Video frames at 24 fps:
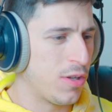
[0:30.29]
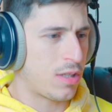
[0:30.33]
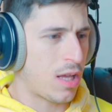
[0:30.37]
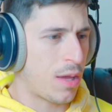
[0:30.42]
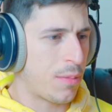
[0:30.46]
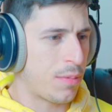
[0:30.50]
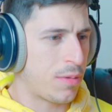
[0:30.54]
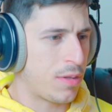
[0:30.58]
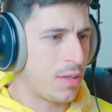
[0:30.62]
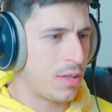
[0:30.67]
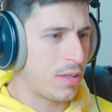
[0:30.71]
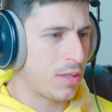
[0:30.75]

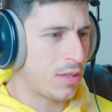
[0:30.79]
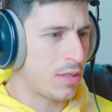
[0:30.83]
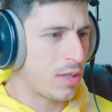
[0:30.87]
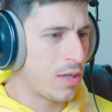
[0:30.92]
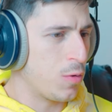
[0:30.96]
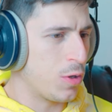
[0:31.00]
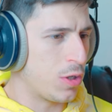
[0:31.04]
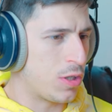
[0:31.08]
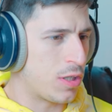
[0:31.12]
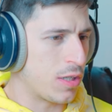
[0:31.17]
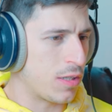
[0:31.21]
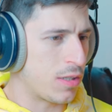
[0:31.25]
Something
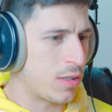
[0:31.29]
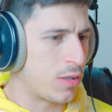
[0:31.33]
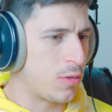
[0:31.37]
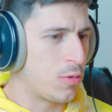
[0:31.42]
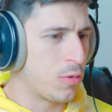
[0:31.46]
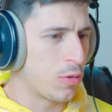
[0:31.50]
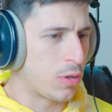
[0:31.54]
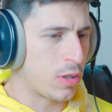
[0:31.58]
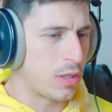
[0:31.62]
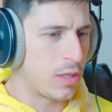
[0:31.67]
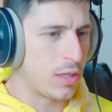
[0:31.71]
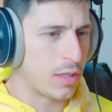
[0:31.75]
wishes
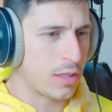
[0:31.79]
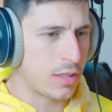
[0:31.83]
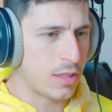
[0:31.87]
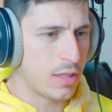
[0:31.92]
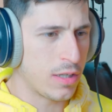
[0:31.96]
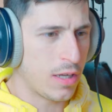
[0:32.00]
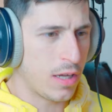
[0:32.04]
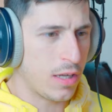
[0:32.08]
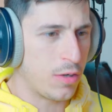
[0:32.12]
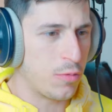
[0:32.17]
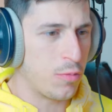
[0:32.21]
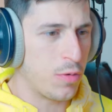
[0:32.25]
good luck
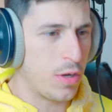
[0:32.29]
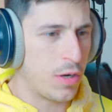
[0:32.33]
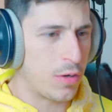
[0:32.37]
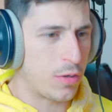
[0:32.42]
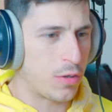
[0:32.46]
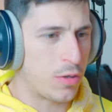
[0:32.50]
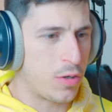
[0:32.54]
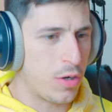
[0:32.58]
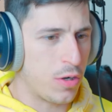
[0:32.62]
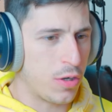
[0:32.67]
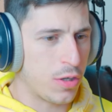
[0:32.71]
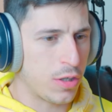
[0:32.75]
and
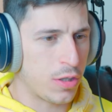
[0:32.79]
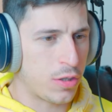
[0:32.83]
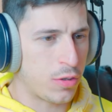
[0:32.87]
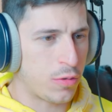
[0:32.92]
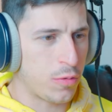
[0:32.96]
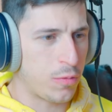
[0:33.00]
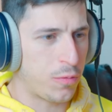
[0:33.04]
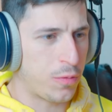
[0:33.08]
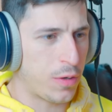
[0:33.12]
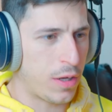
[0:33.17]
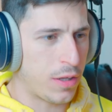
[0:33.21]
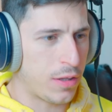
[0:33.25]
we're going
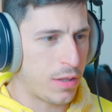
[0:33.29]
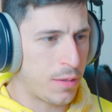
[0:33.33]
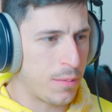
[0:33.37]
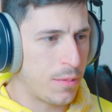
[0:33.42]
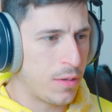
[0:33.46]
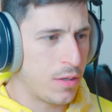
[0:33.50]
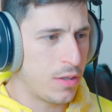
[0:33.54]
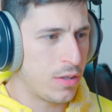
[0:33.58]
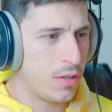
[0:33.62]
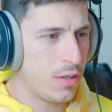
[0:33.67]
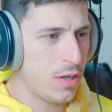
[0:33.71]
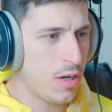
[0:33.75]
to find them.
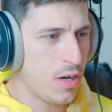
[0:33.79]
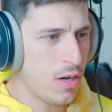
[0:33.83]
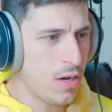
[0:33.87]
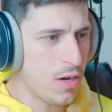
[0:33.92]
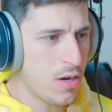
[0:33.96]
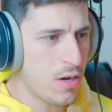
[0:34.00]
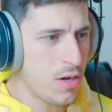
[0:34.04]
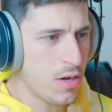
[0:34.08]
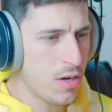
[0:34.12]
No!